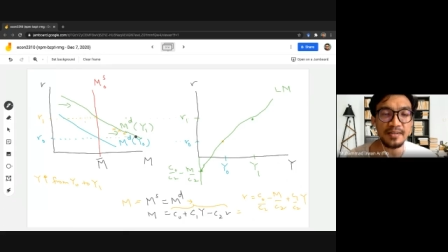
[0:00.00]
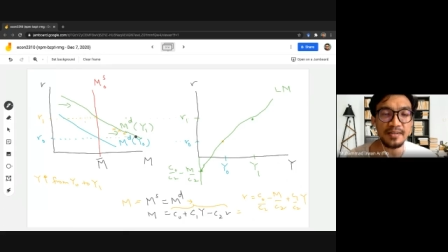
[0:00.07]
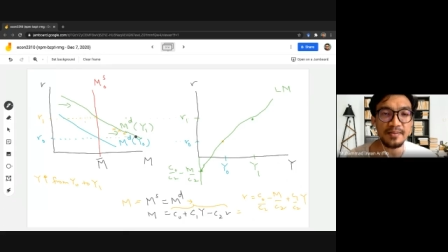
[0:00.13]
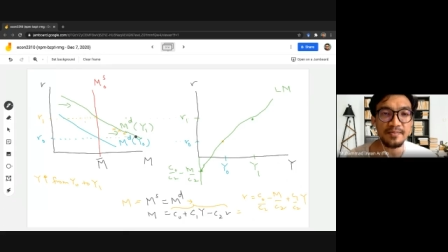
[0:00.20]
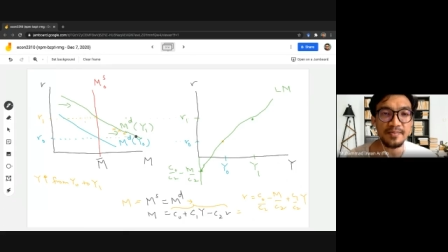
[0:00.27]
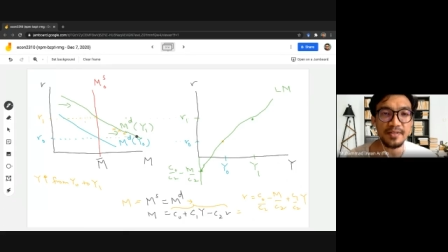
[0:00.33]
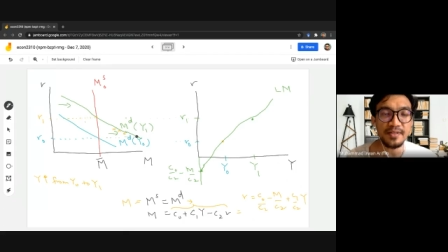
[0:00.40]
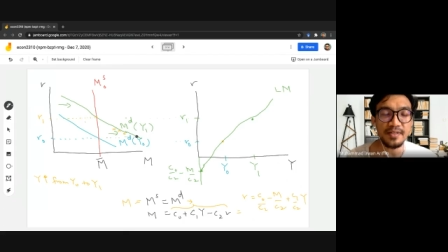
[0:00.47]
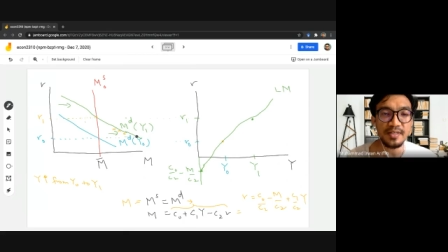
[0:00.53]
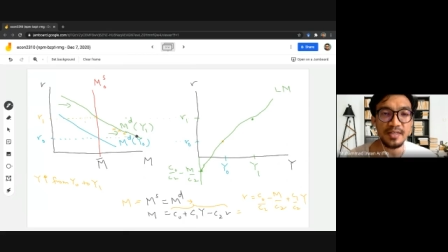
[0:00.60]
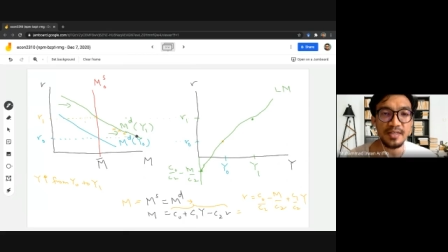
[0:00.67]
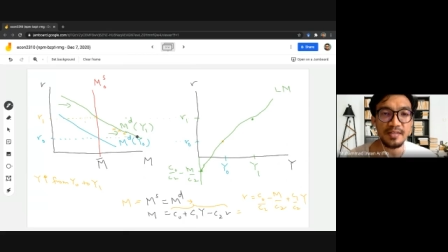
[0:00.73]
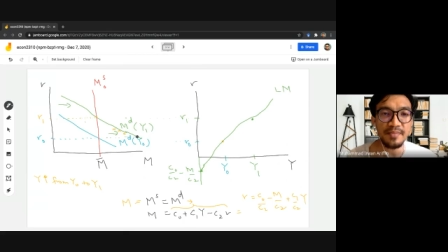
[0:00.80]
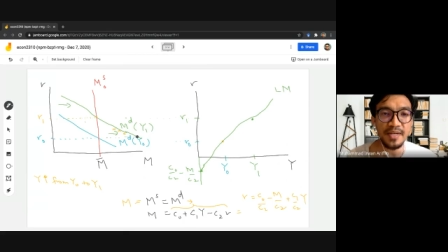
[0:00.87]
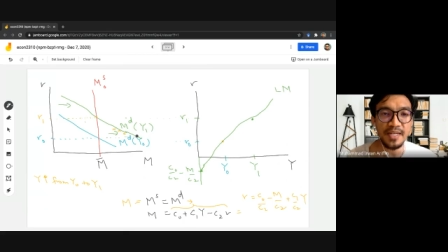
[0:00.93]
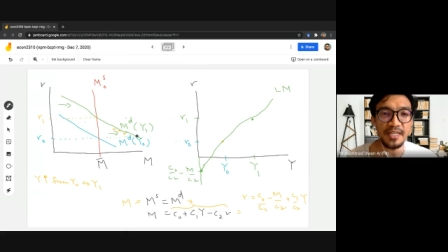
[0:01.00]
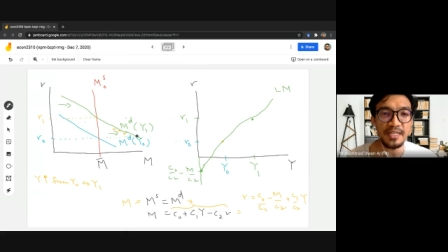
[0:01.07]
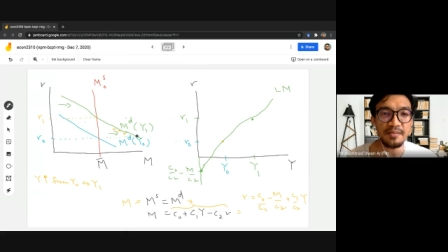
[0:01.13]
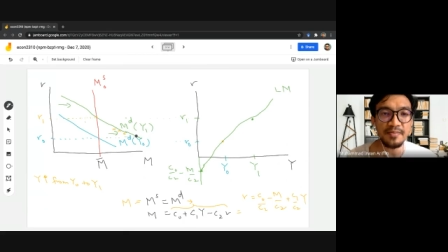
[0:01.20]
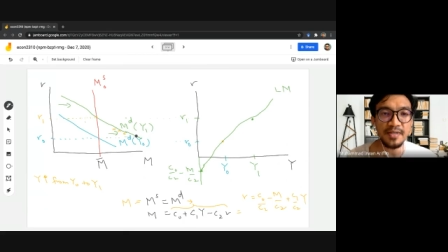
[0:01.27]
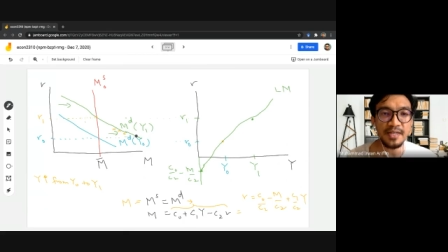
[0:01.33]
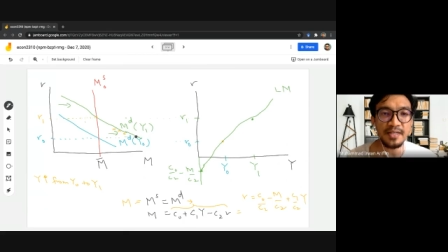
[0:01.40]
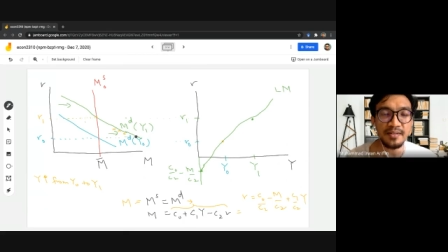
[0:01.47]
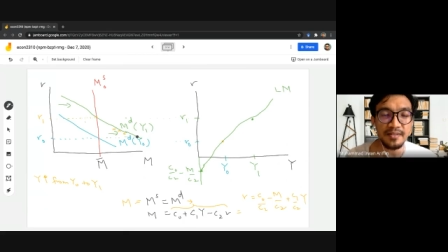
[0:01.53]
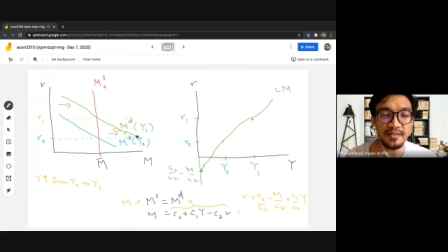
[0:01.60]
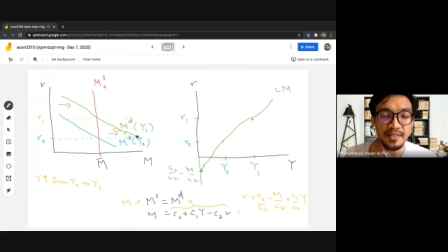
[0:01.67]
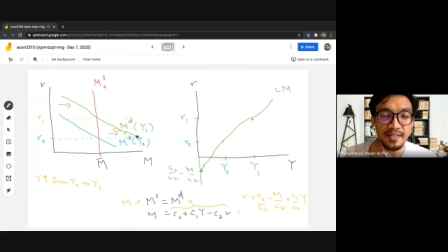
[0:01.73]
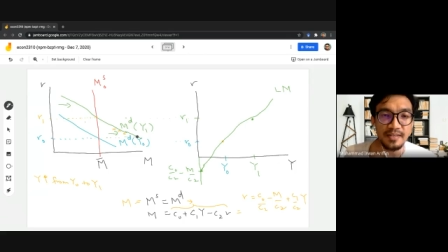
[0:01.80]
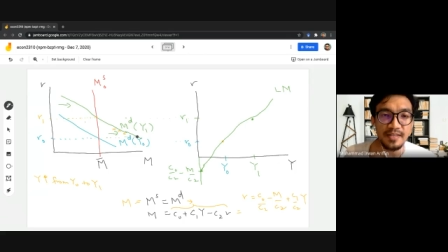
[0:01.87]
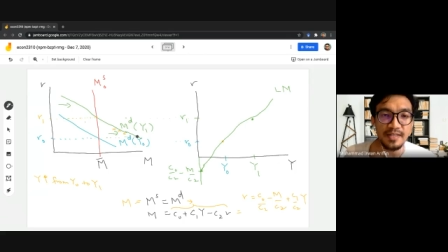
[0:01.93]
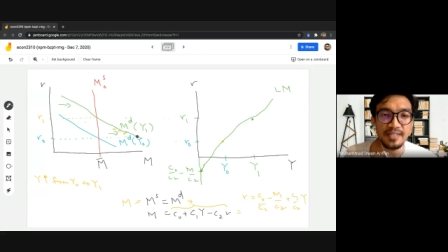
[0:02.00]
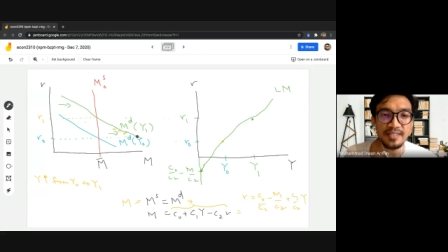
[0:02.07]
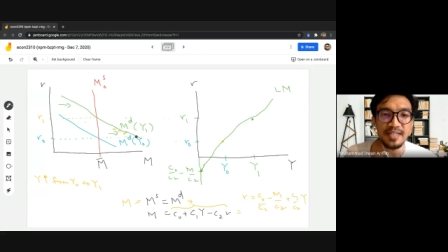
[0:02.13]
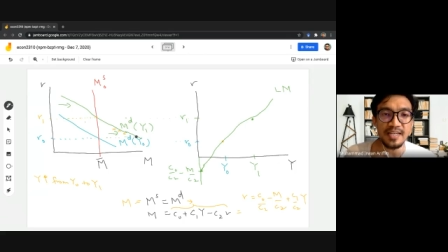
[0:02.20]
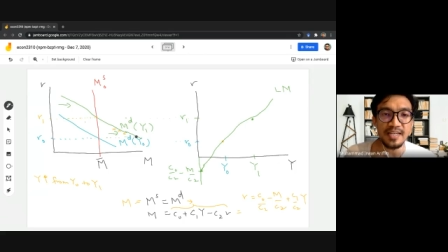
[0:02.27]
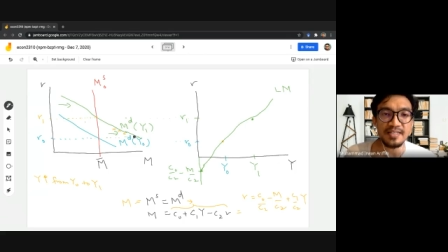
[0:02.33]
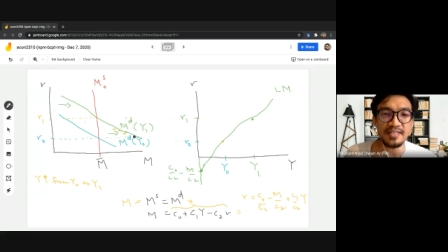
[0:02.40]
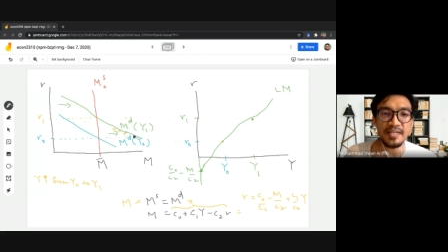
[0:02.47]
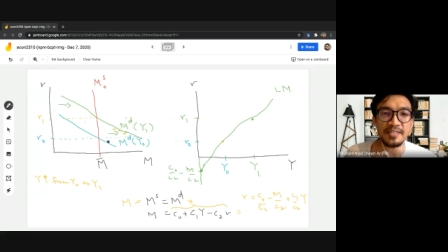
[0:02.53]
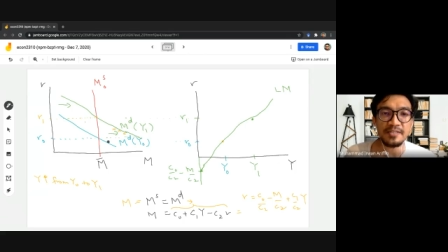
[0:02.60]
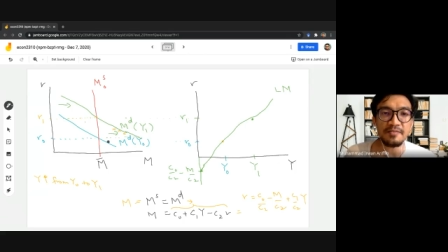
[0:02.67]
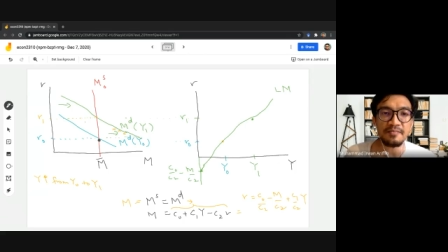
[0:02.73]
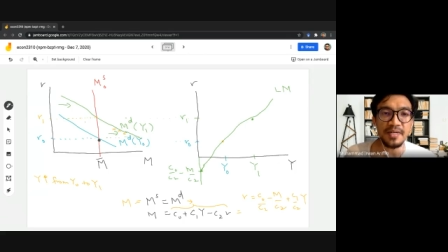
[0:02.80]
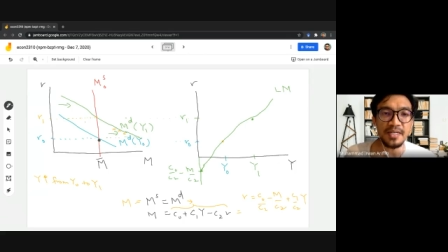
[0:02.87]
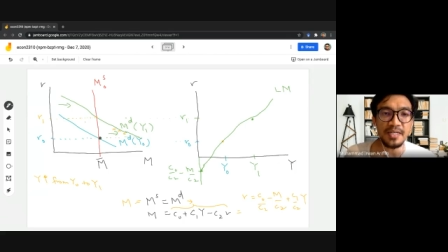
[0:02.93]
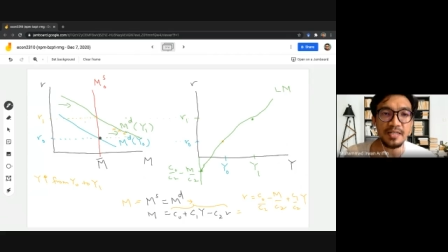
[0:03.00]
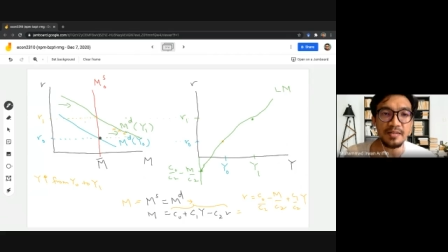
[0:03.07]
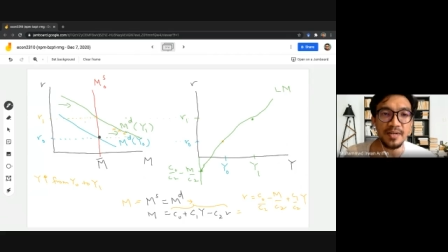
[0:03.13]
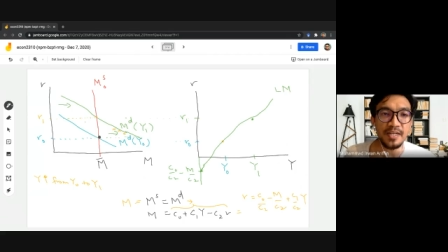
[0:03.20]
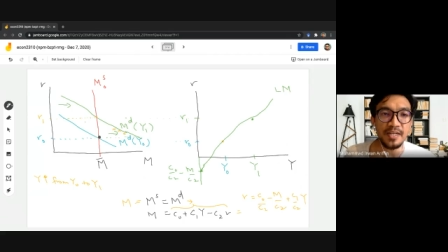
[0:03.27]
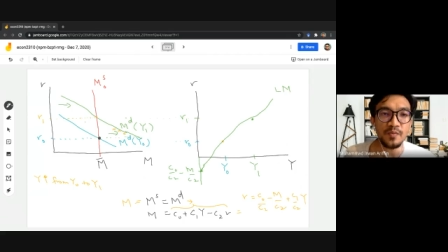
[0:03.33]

okay money demand okay there is an excess of money demand which